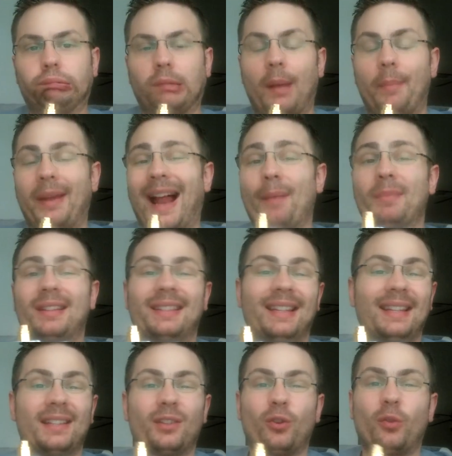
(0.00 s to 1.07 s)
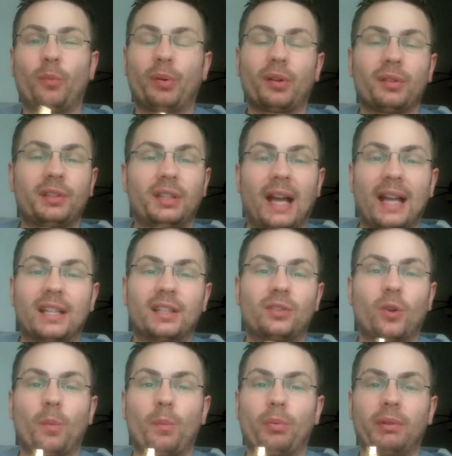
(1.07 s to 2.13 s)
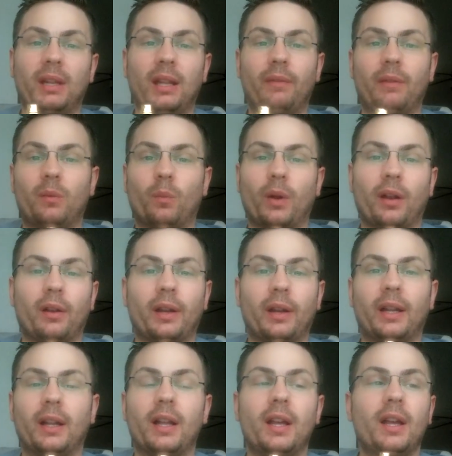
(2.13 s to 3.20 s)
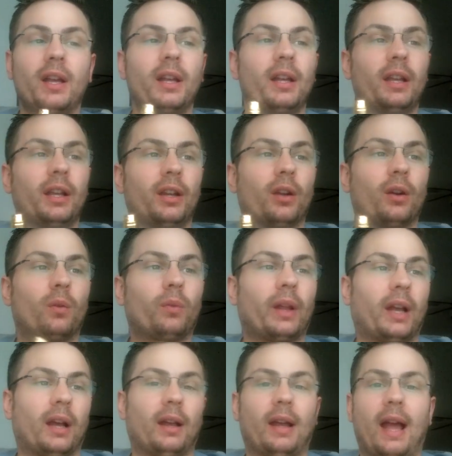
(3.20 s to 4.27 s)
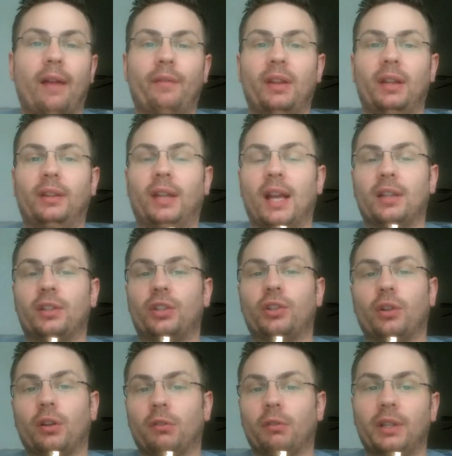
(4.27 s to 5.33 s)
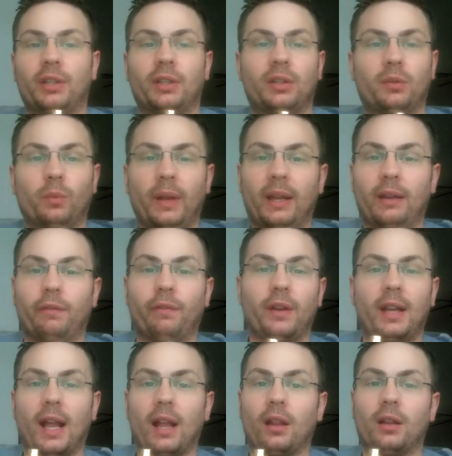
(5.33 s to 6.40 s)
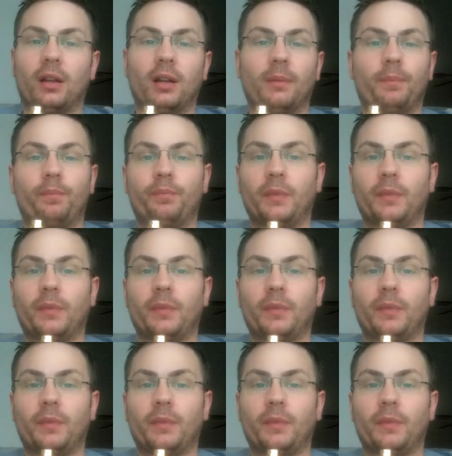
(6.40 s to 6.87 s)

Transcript: mean, I'm a seasonal person. I just don't believe in wearing, like a heavy, dense, sugary, sweet, vanilla,